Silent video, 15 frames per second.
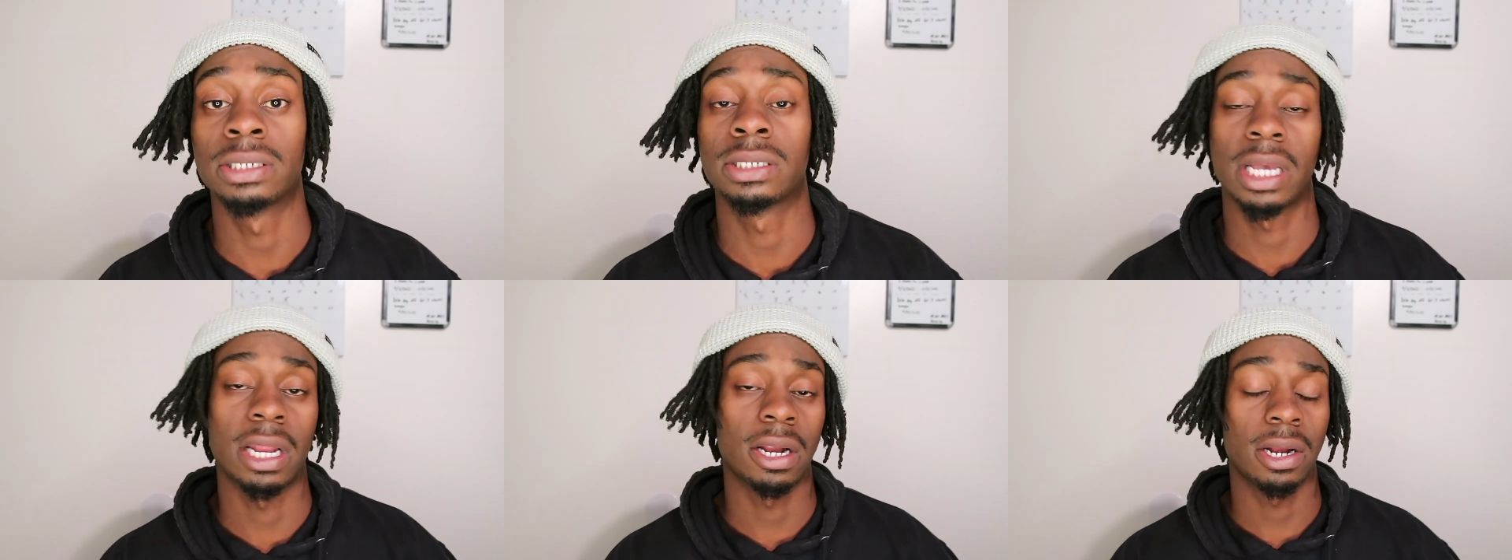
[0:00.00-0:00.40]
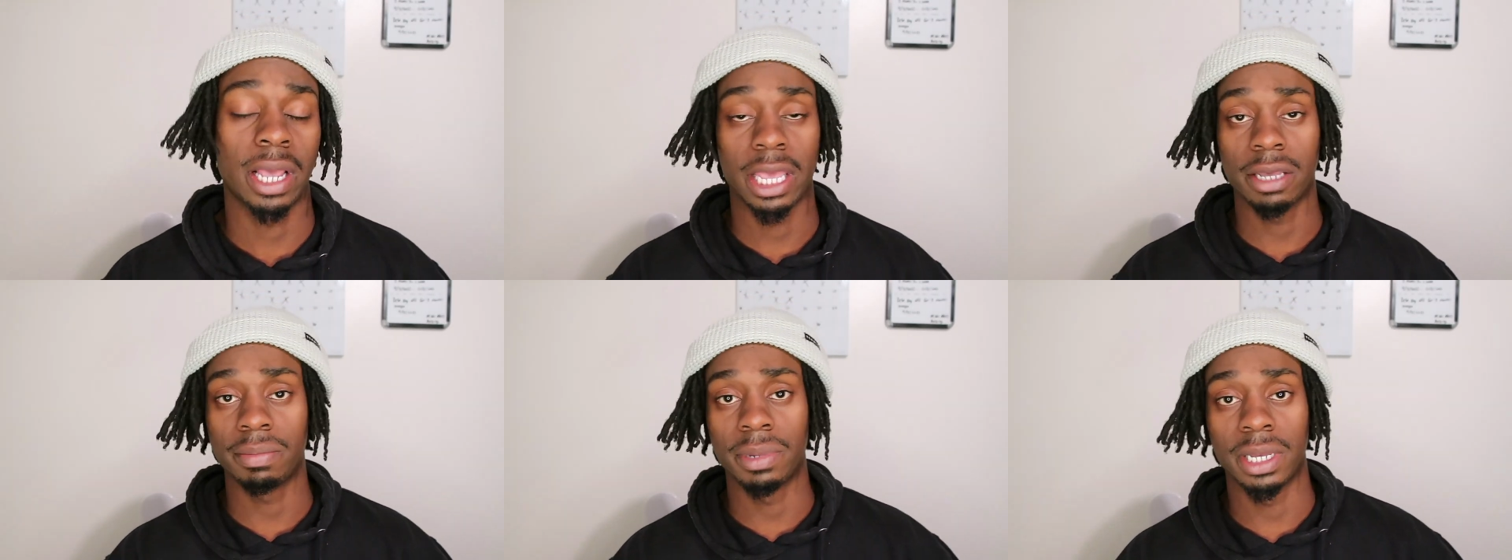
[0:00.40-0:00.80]
Shout out
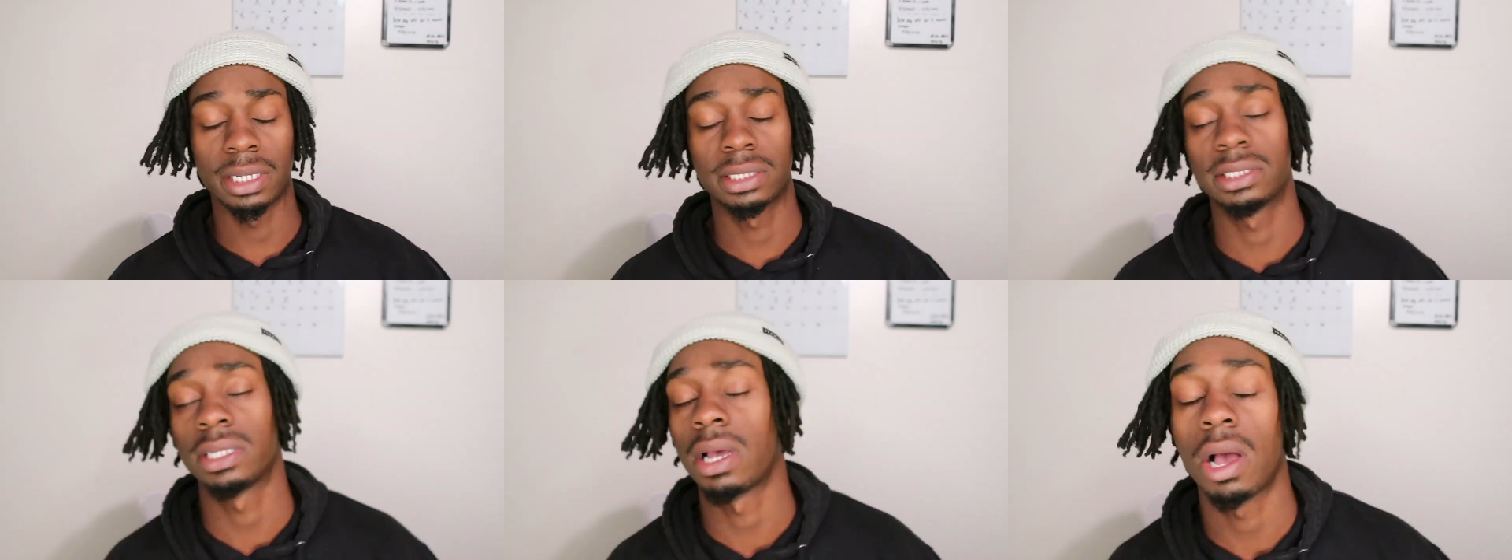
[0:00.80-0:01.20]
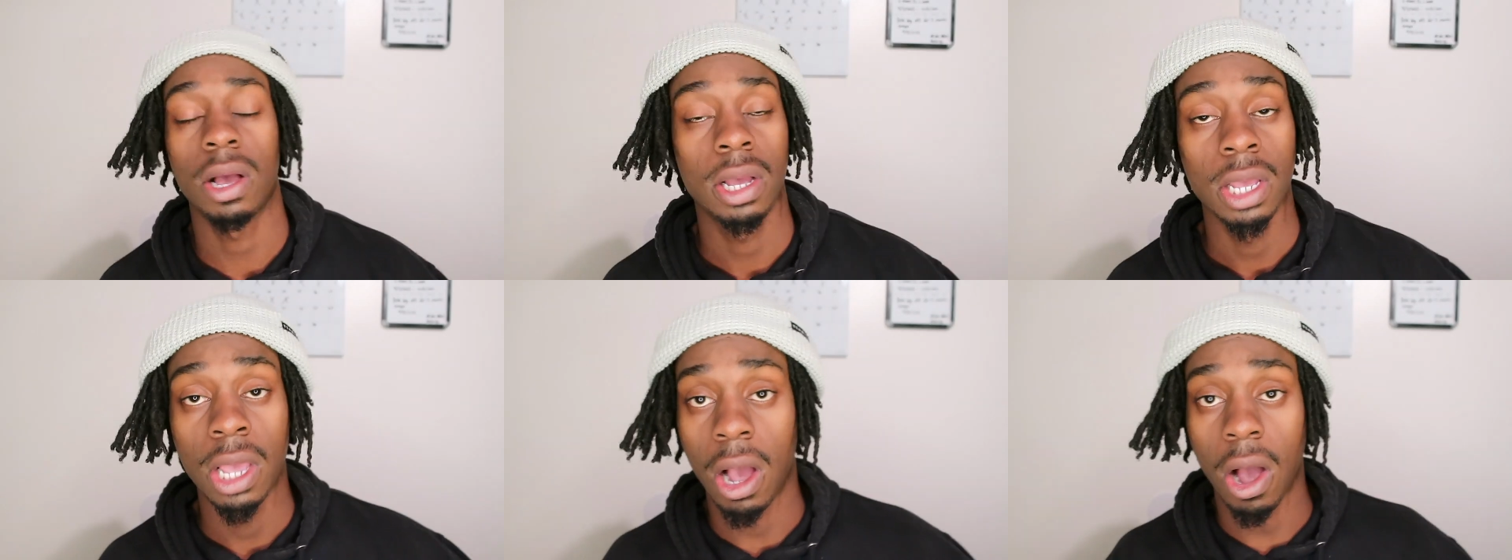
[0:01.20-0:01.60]
AMS,
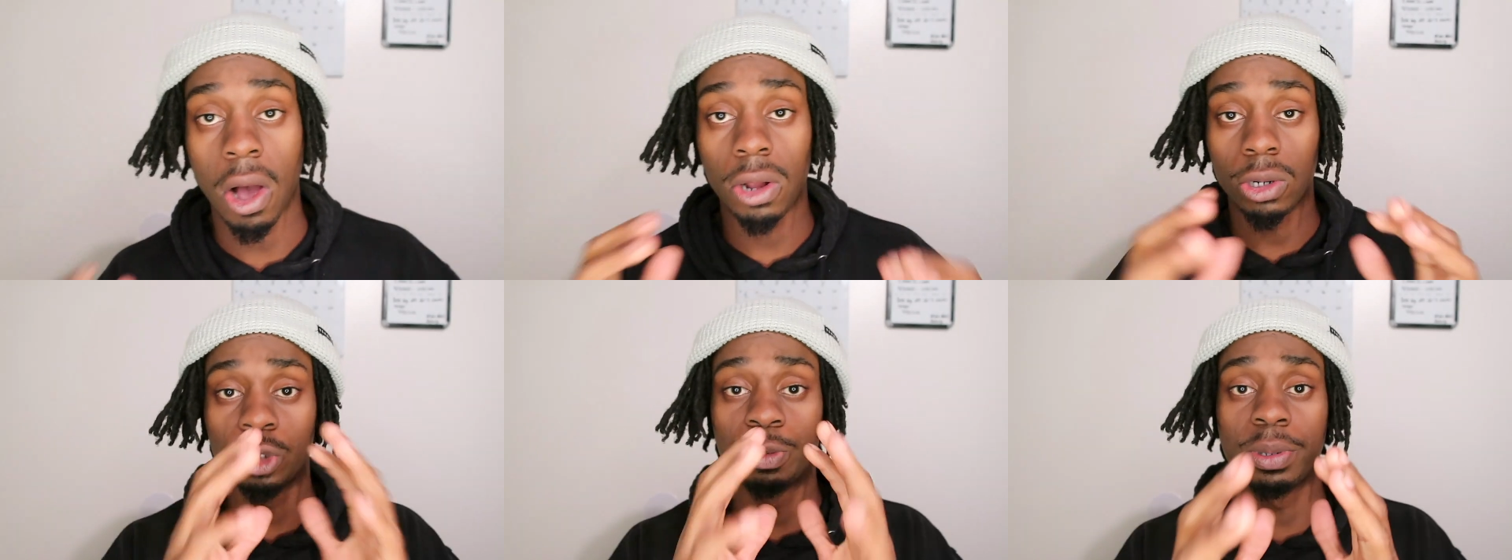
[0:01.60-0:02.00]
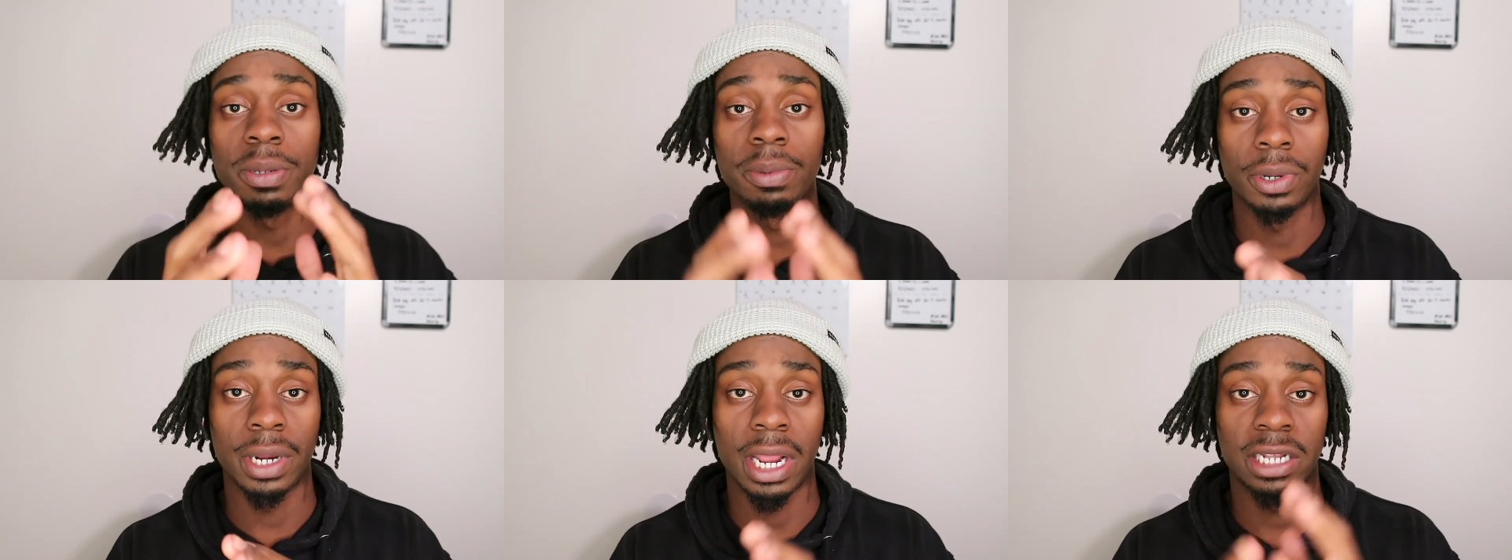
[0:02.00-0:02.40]
all those
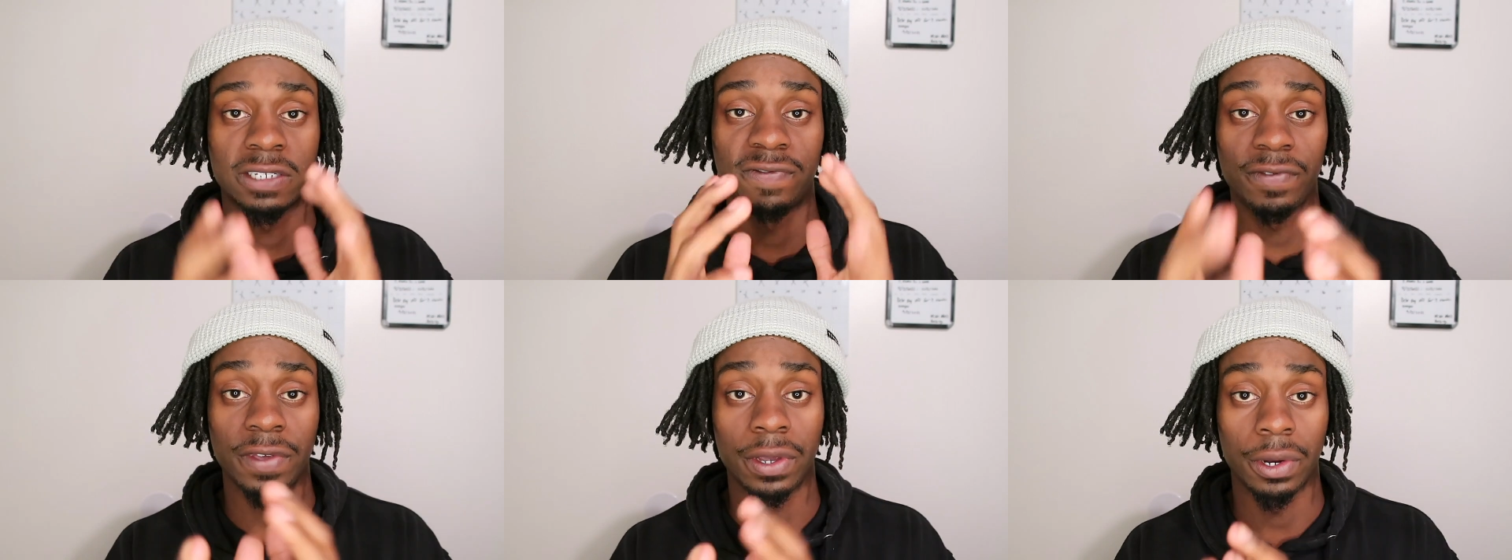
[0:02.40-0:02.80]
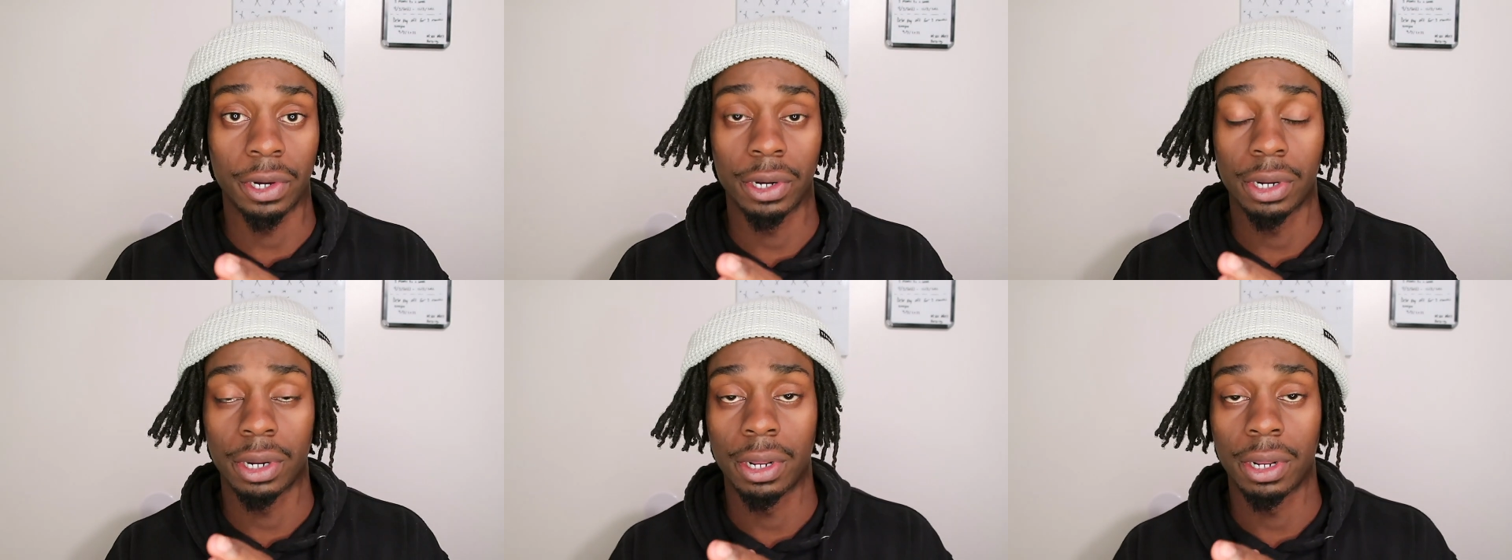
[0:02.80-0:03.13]
people in that sphere.